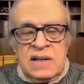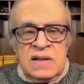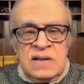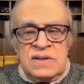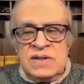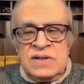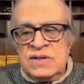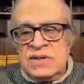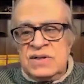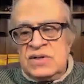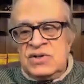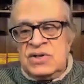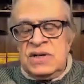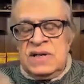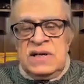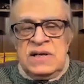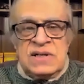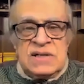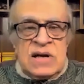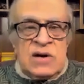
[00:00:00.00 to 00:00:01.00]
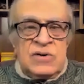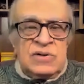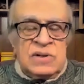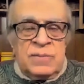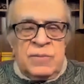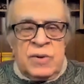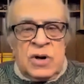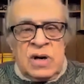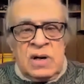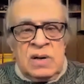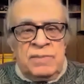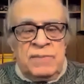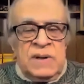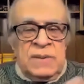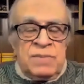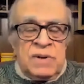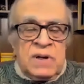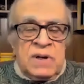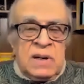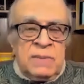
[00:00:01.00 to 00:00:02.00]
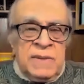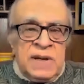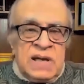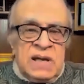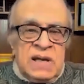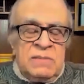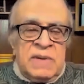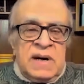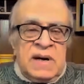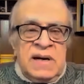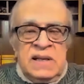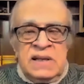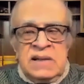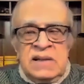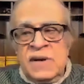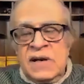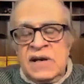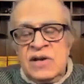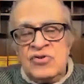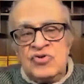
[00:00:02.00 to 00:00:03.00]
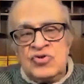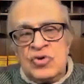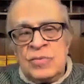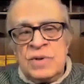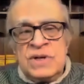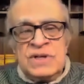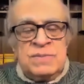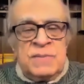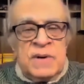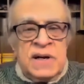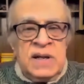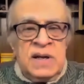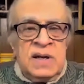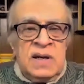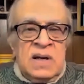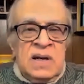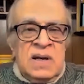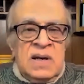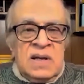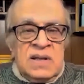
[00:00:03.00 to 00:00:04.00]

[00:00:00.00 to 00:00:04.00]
The genie is out of the bottle. People are making money. They're making so much money.